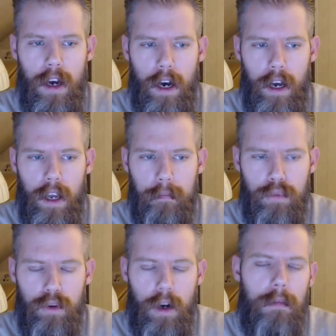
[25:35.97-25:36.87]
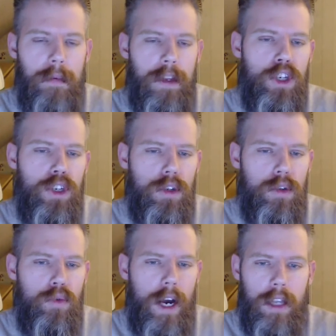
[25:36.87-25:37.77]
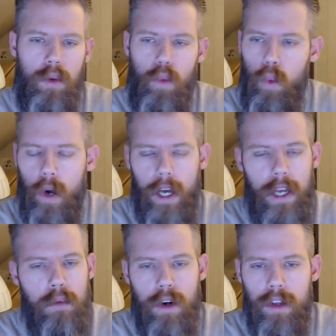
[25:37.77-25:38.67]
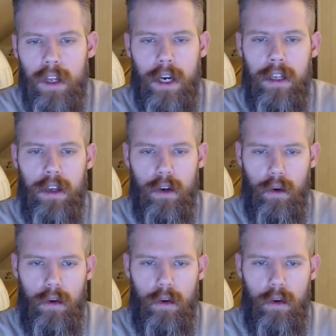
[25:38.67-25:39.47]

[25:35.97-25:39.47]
I probably should write way more than I do.